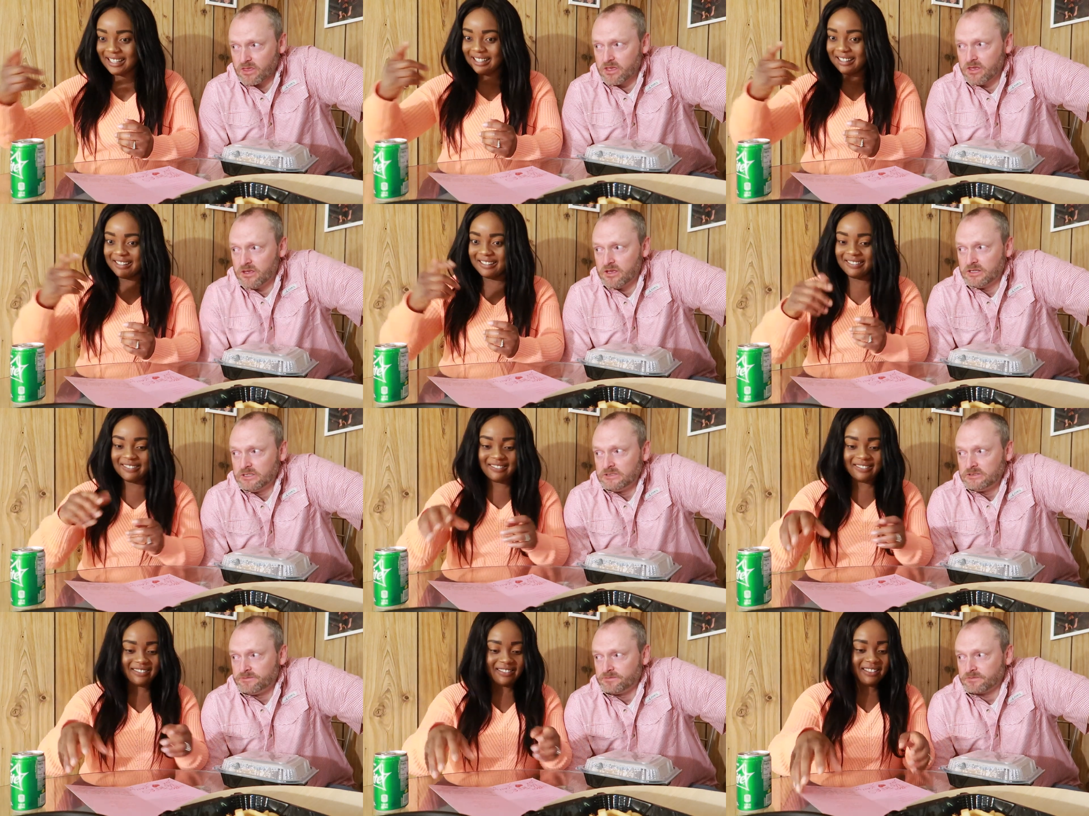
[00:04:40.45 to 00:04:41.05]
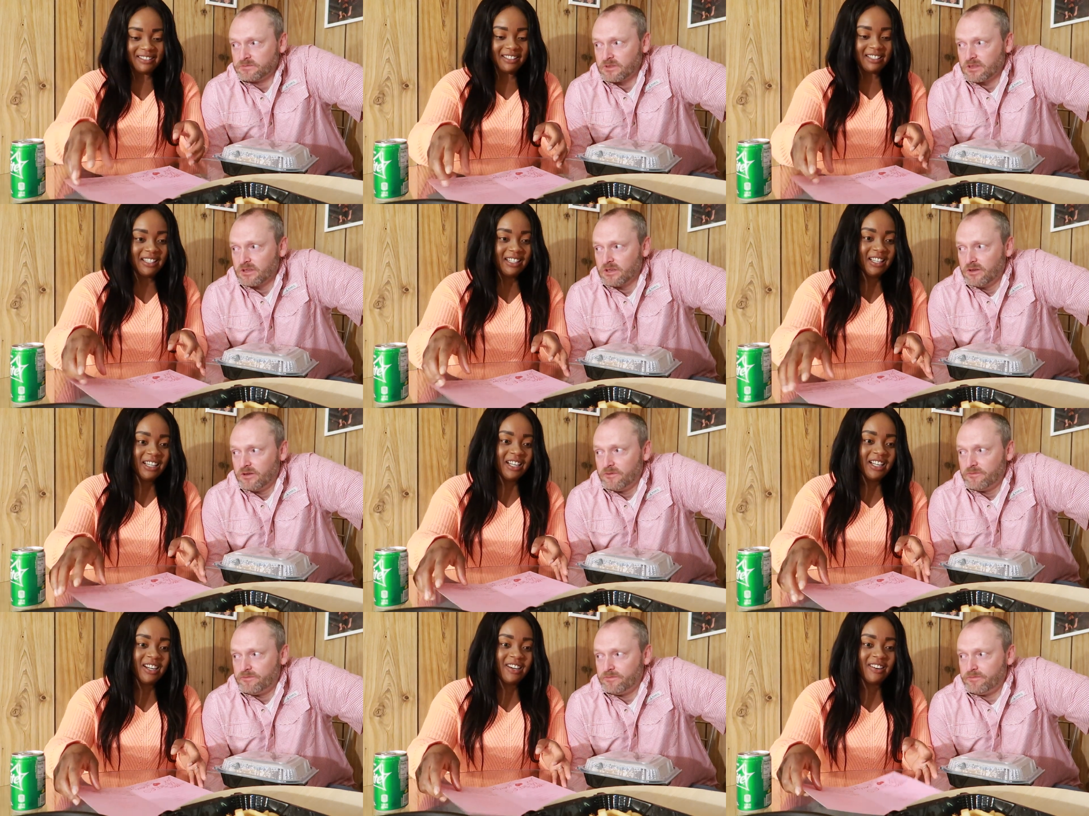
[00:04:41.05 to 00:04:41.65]
Speaker 1: hello.
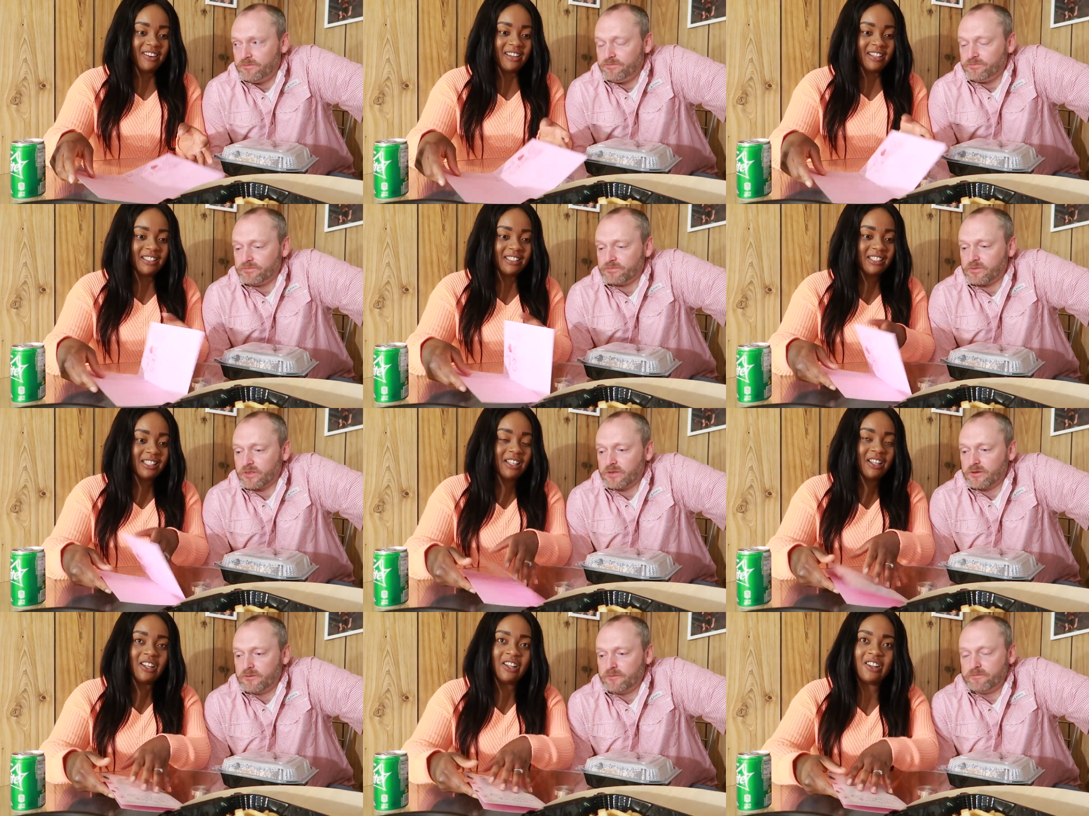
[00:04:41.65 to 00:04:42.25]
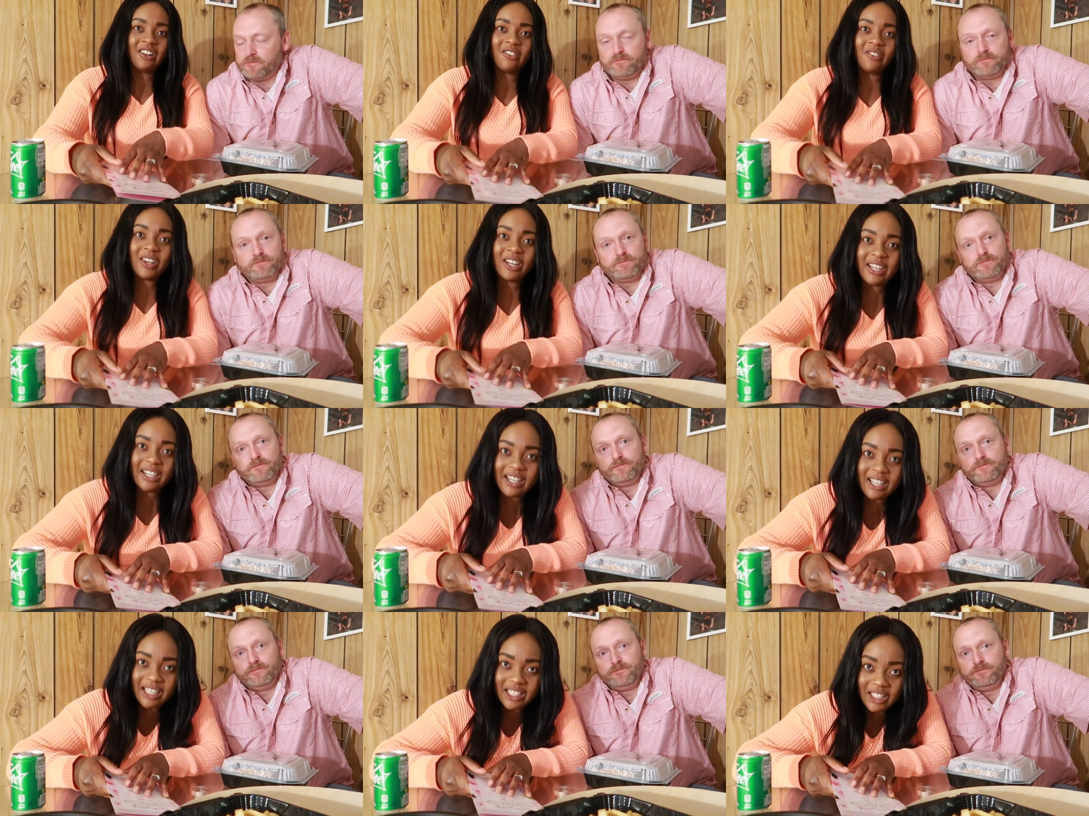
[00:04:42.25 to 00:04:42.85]
All right, so what
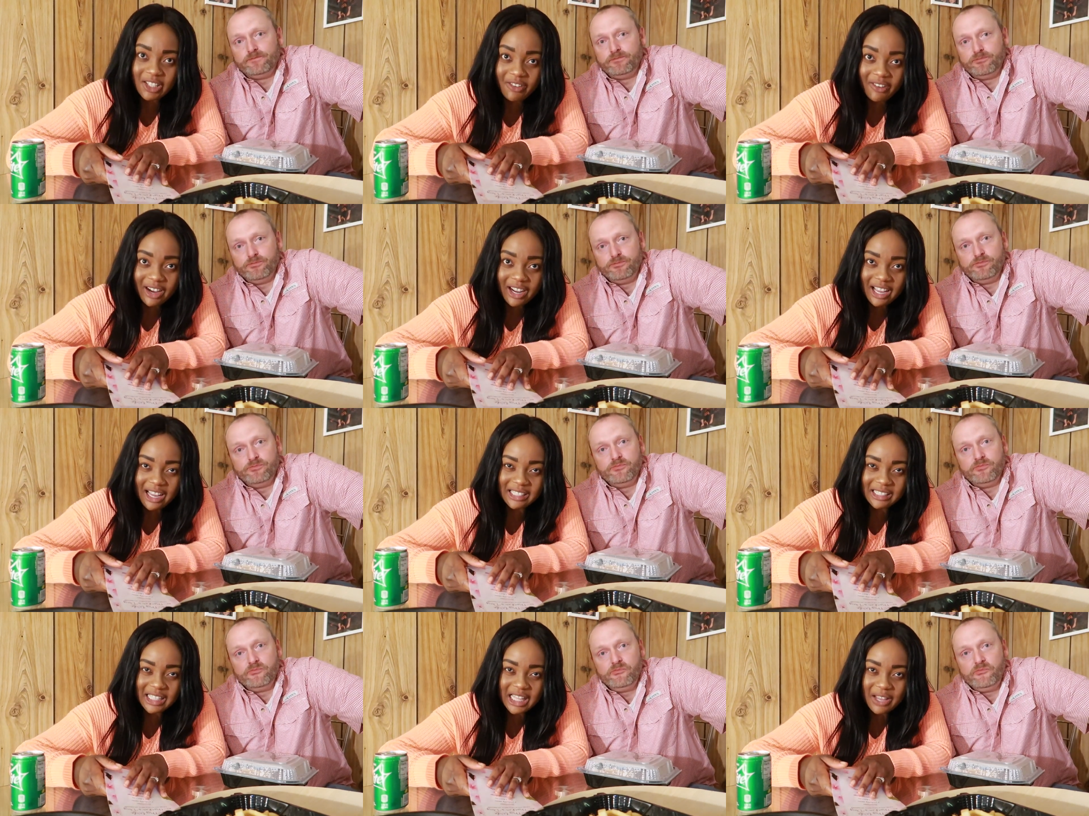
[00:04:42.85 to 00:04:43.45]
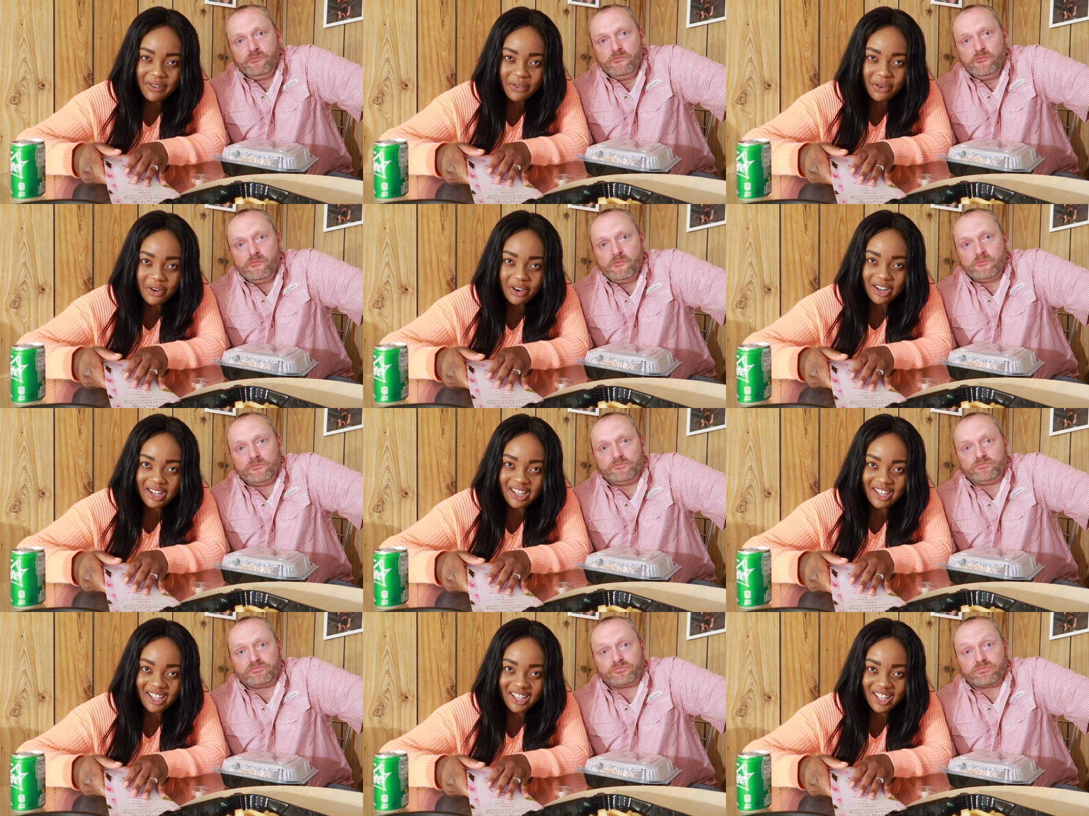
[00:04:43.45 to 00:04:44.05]
it is, Greg has never
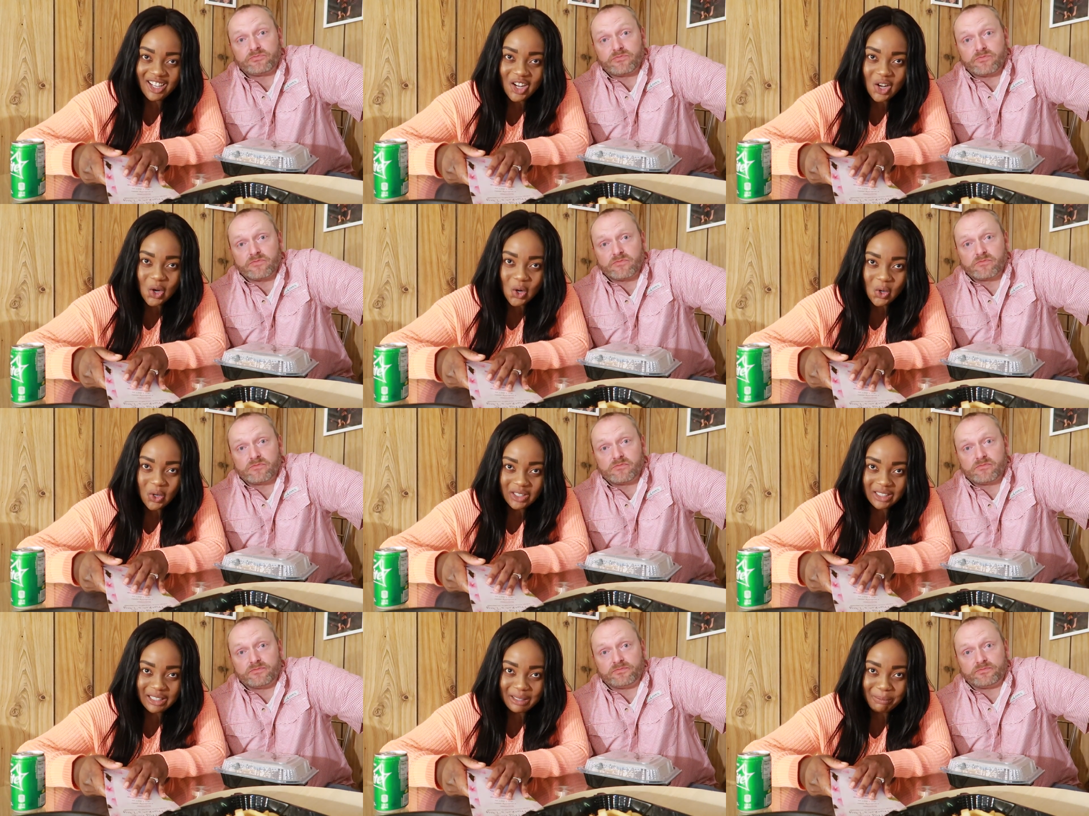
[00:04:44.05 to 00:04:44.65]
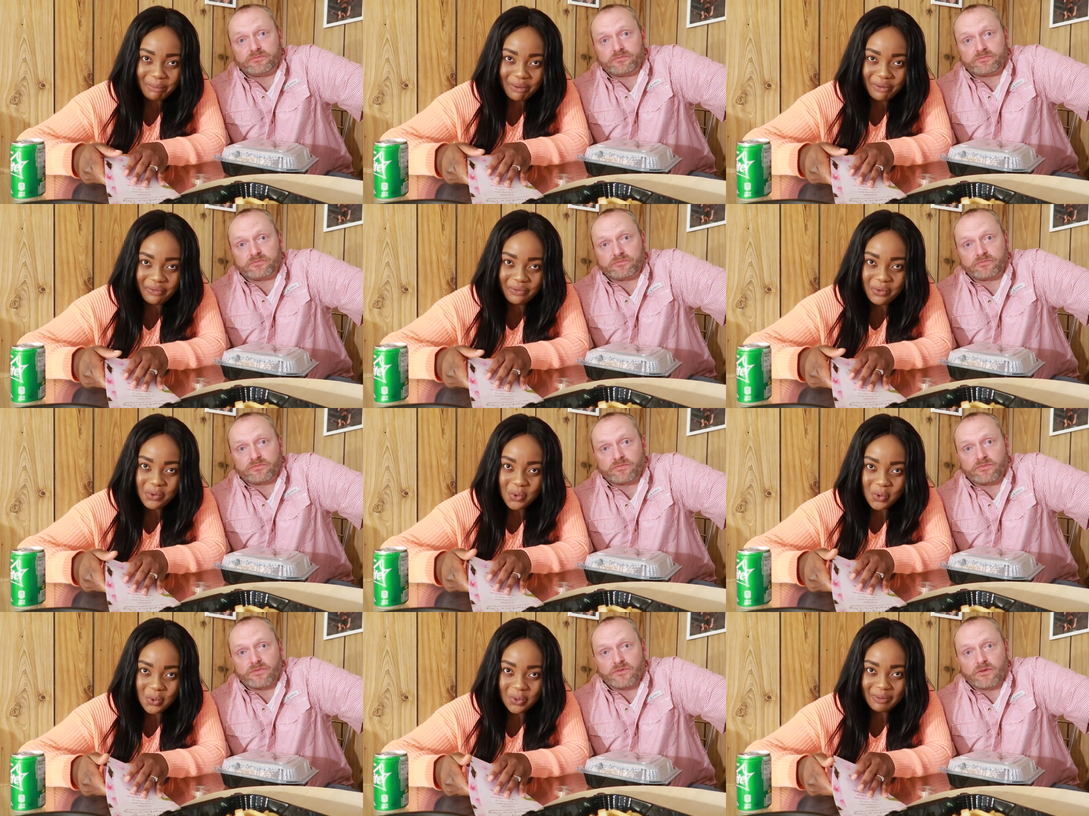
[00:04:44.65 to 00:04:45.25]
uh, cooked
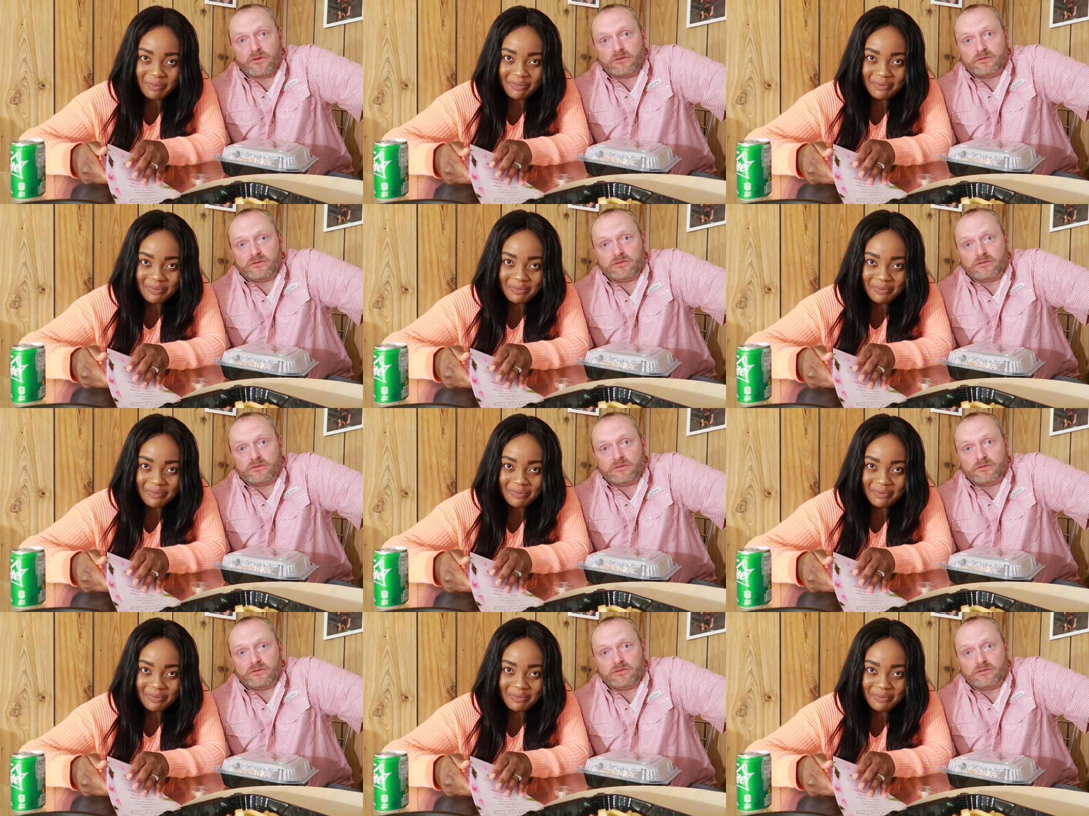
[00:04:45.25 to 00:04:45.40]
before.